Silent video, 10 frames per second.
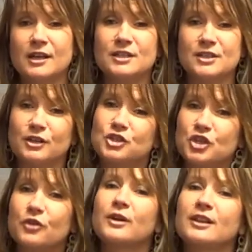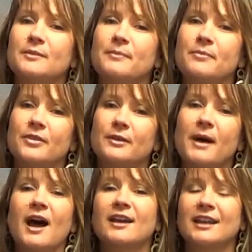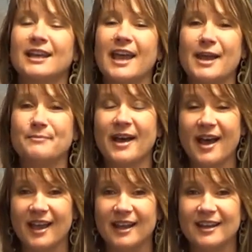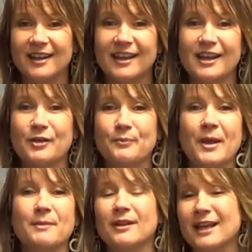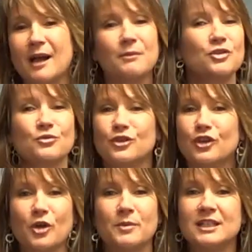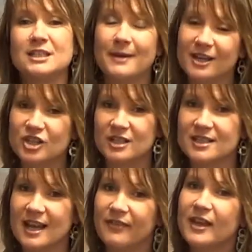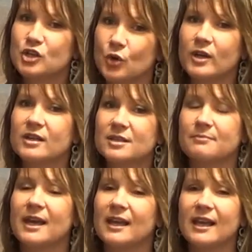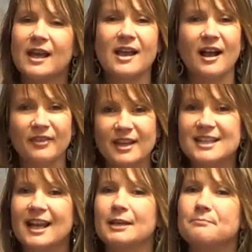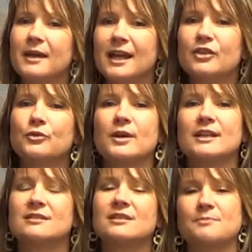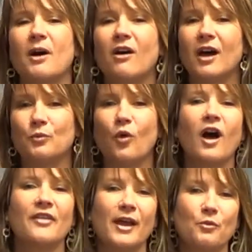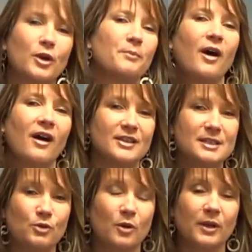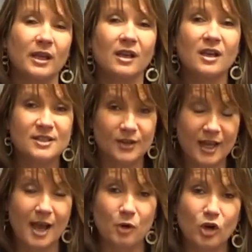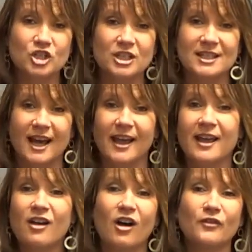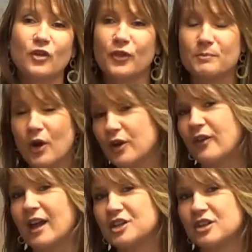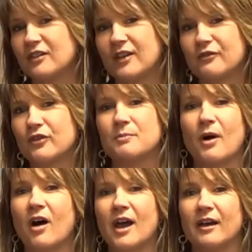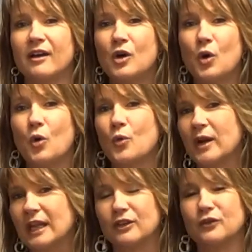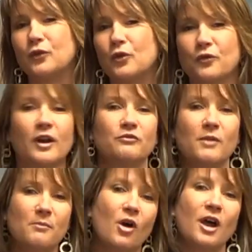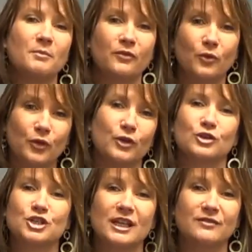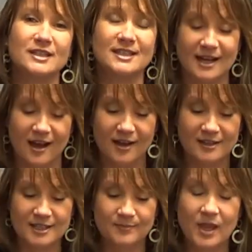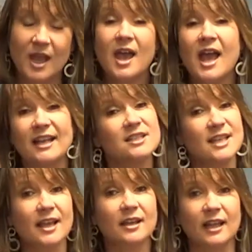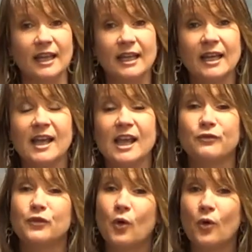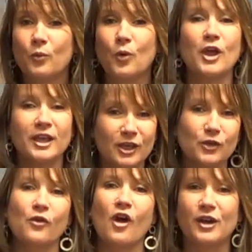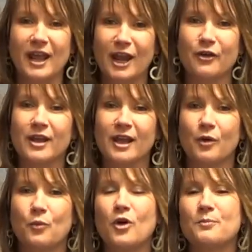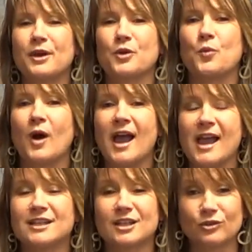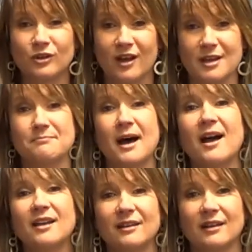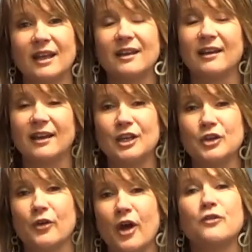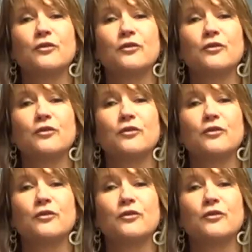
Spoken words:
So during the marketing campaign, people are coming through the open inspections and they're talking to me and they're telling me the reasons behind why they want to buy this property. So come auction day, I've got the motivation of every buyer already in the forefront of my mind before the auction even starts. And secondly, if you're working your own area, what better way to look like a market leader in your own